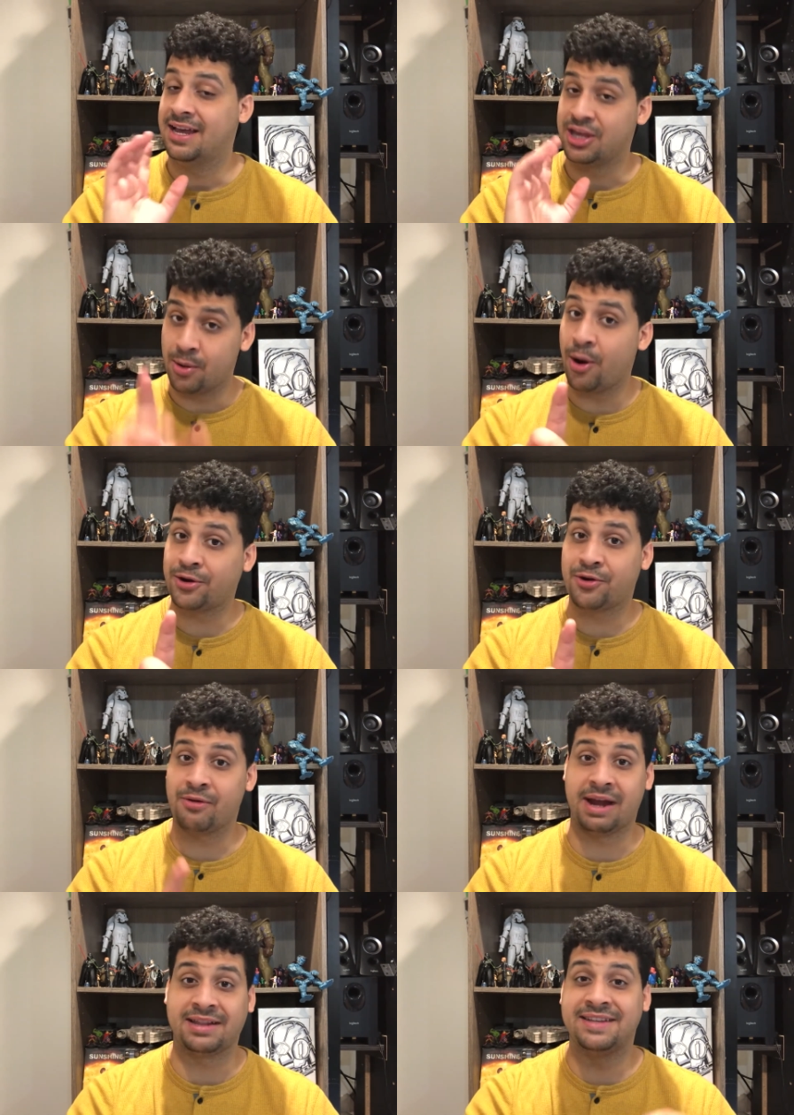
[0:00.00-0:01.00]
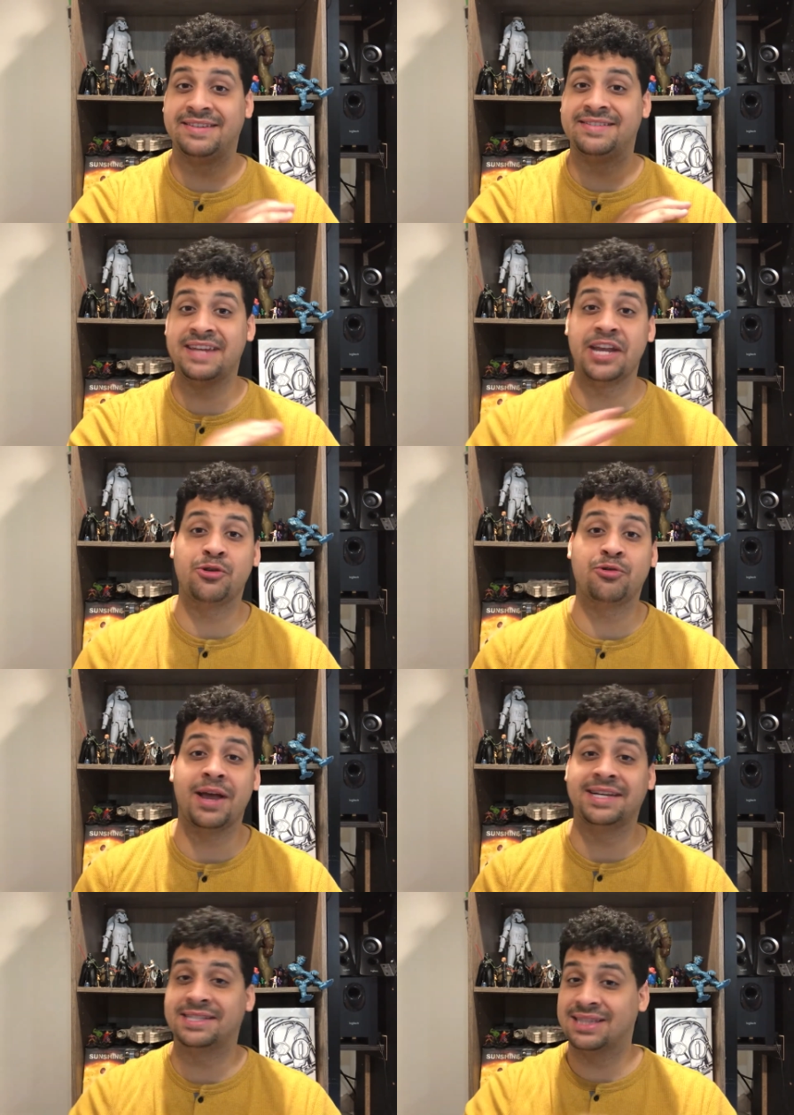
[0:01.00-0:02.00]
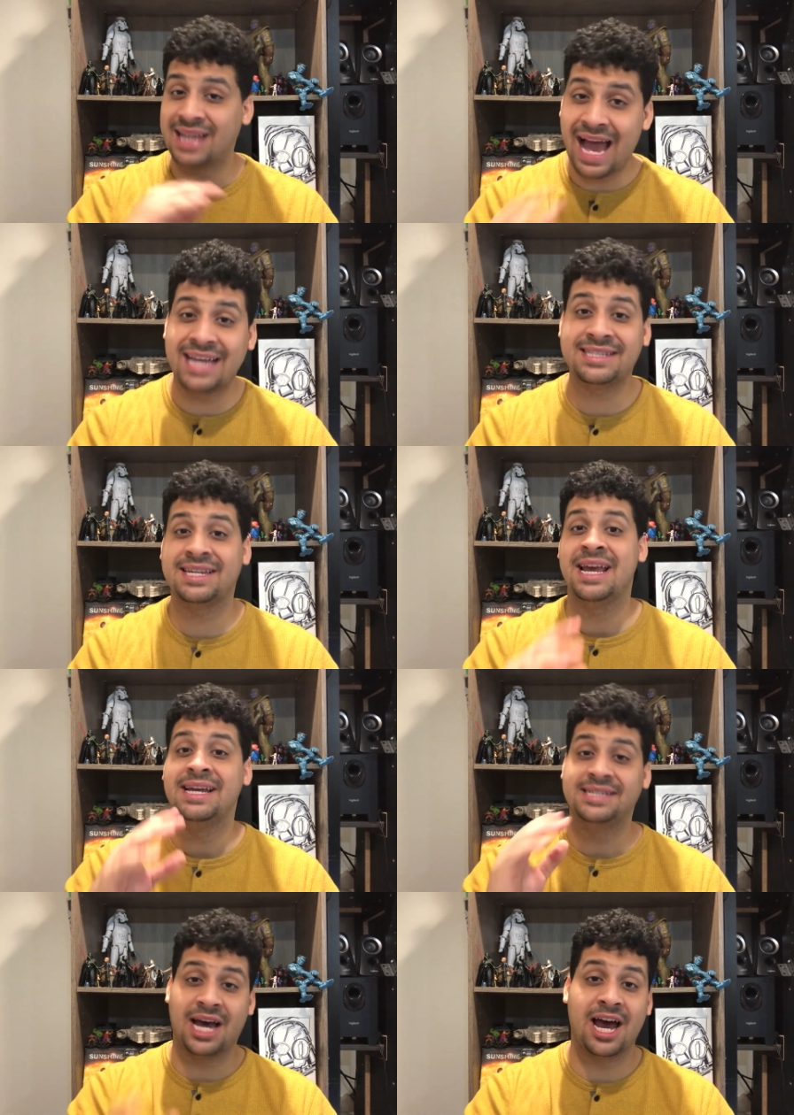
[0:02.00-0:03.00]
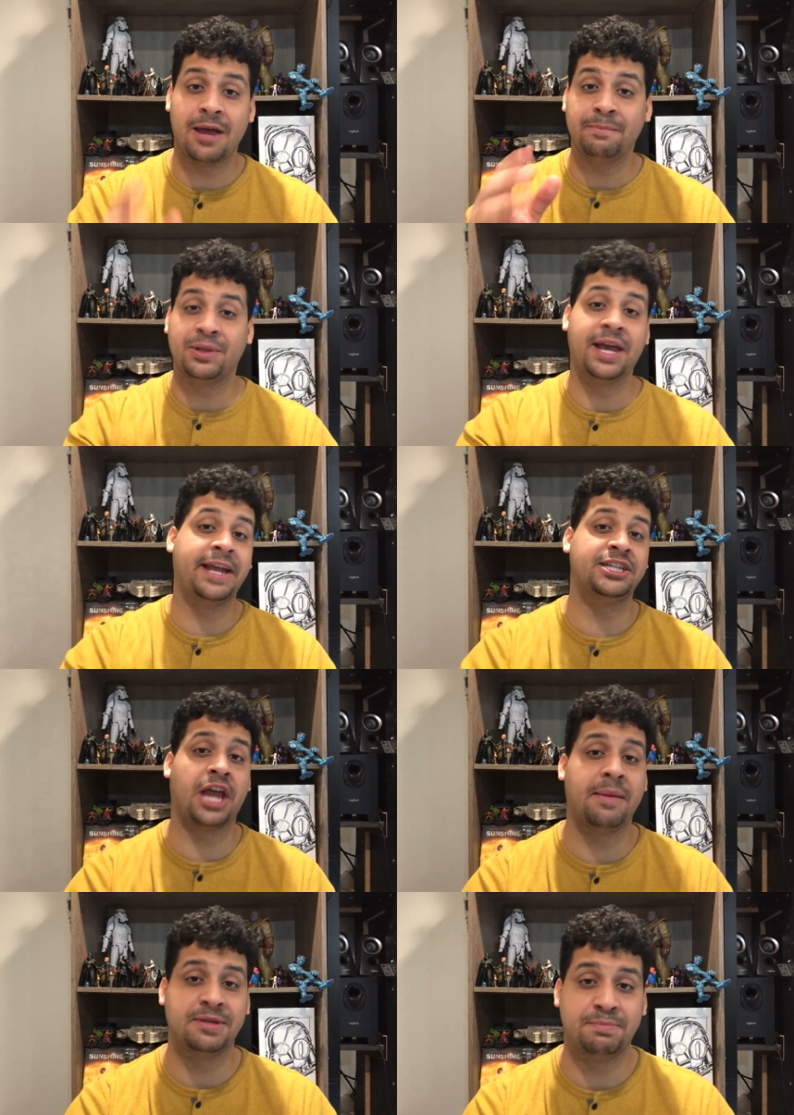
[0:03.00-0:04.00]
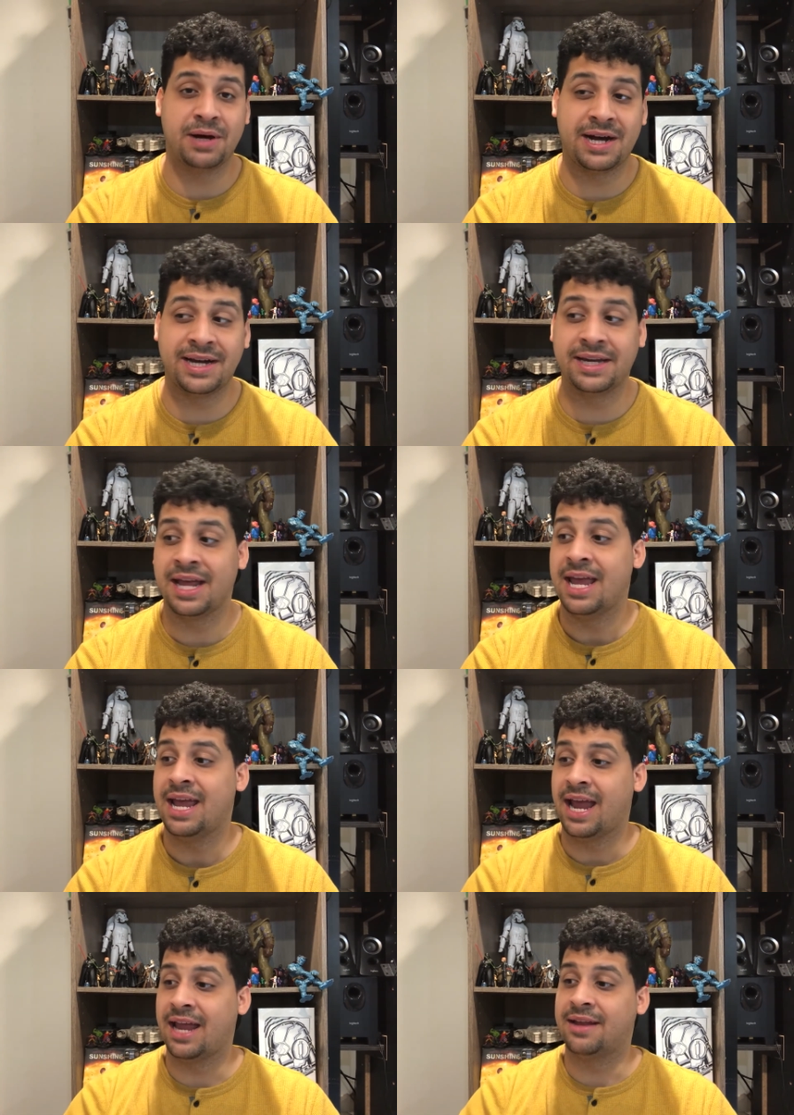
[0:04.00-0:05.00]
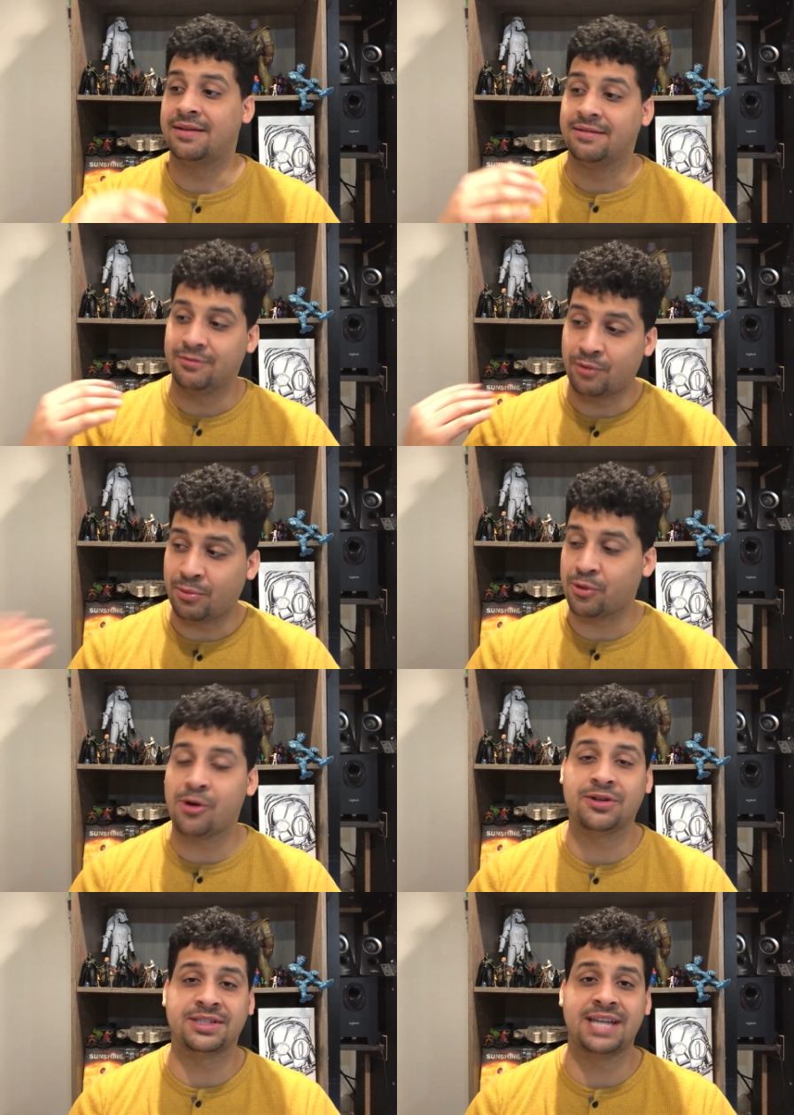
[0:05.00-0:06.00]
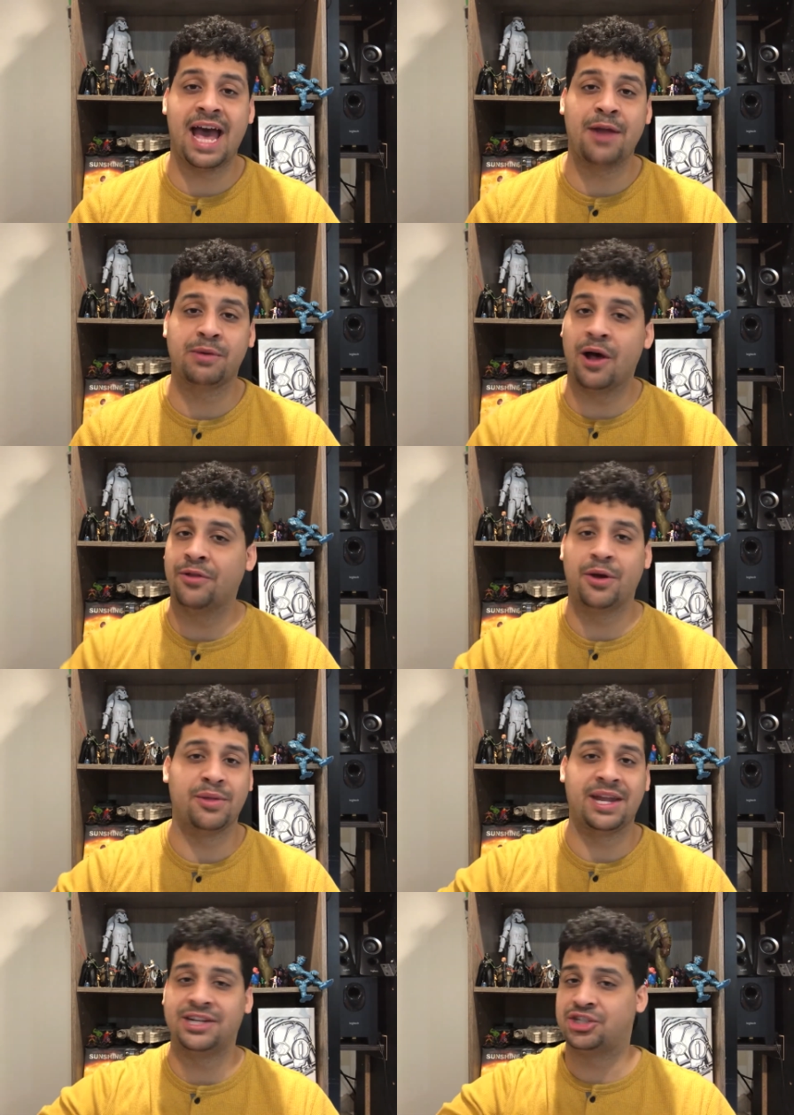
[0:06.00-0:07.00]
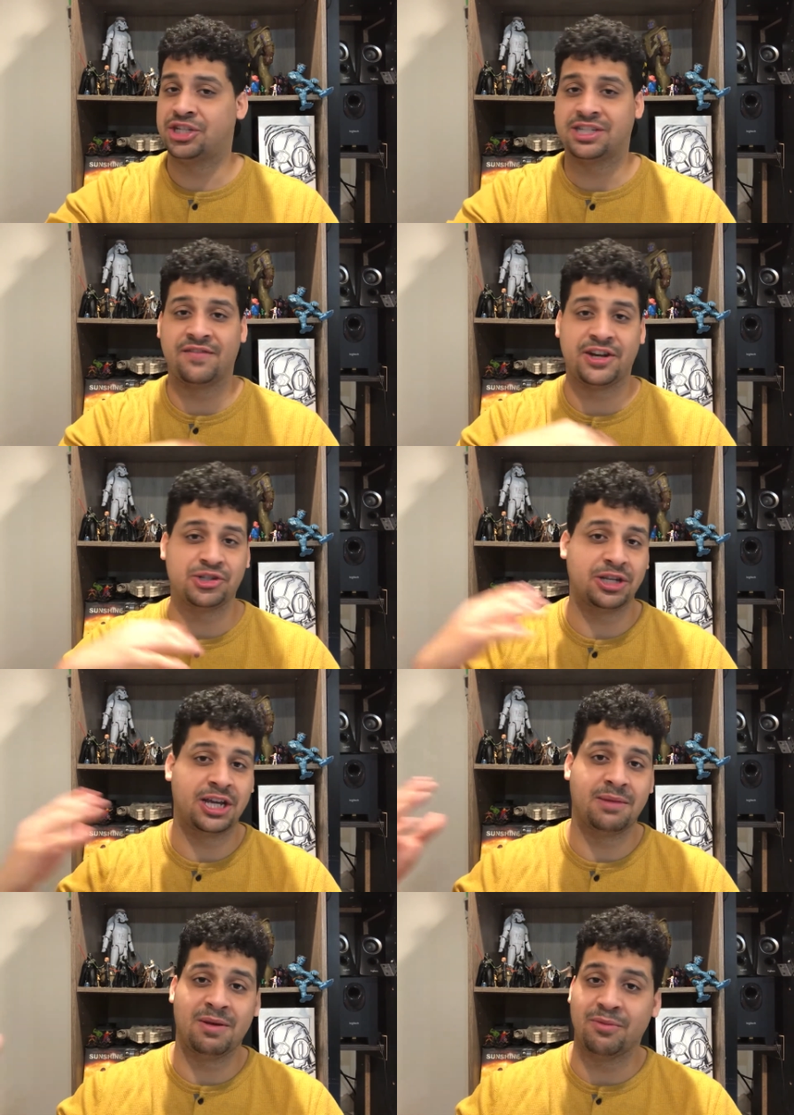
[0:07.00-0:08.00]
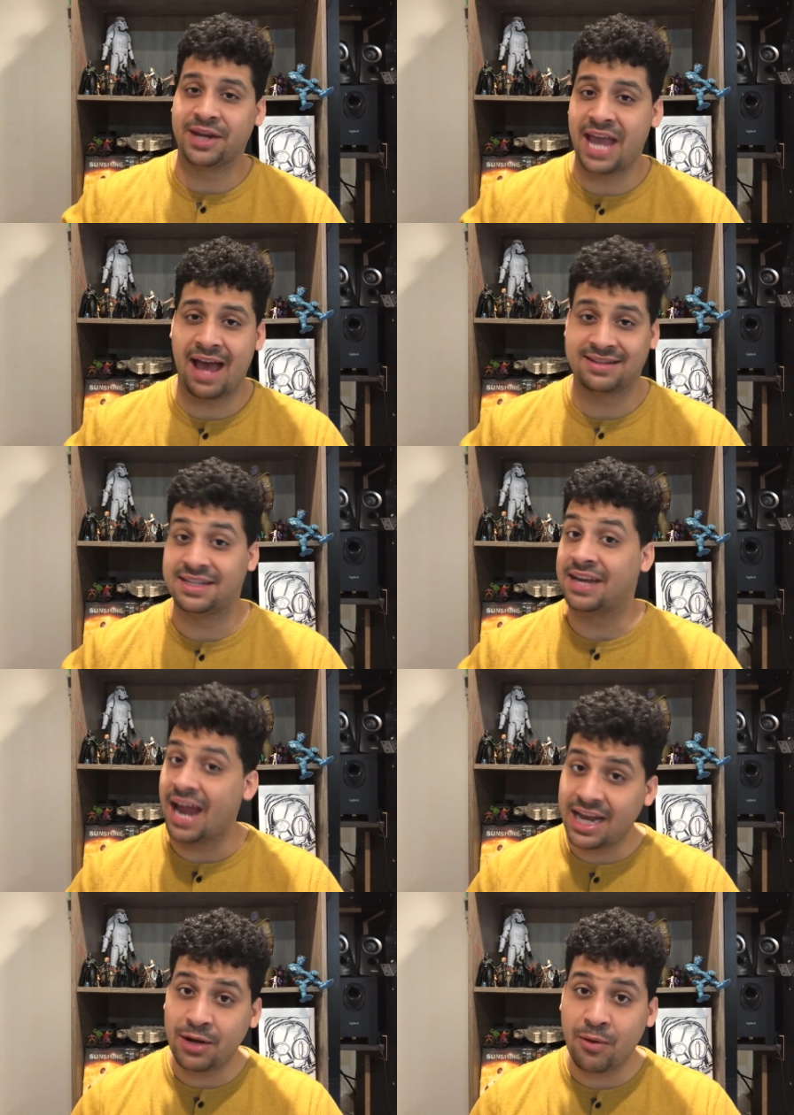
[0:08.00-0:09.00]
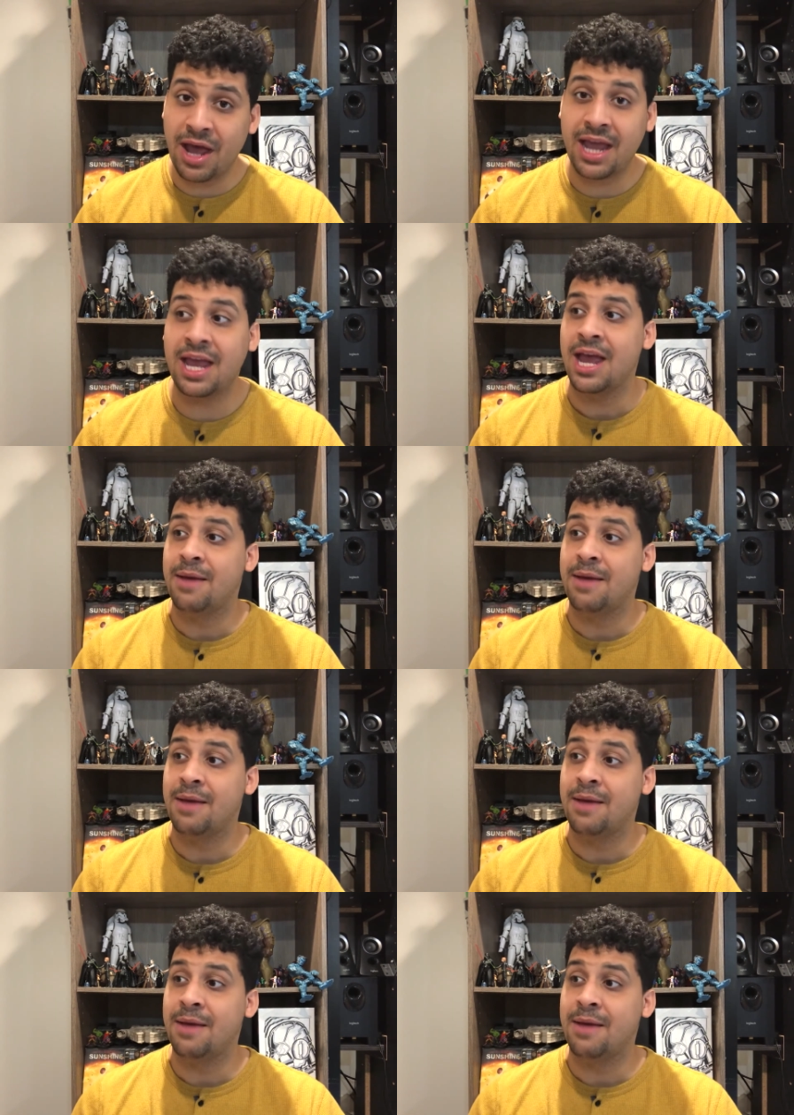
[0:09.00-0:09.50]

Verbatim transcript: you heard correct. This is Daniel Craig's last time playing James Bond, and while we're all sad, we all know that it's just eventually going to be recasted anyway.